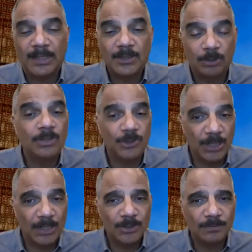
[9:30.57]
I salute the
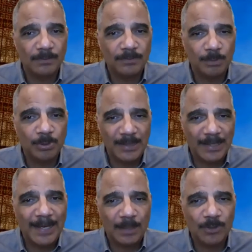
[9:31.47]
judge for putting
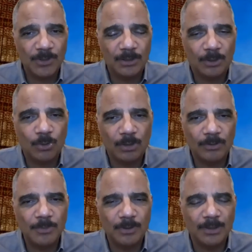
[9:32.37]
cameras in the
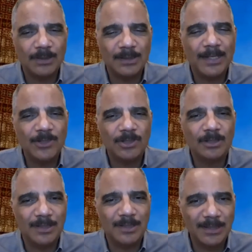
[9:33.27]
courtroom so that the nation
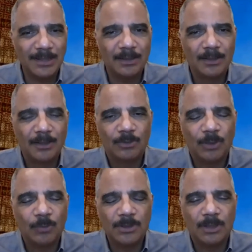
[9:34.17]
could see
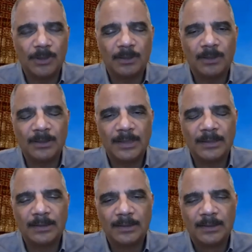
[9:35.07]
what was going on
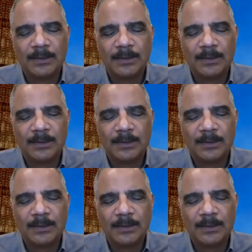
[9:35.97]
there.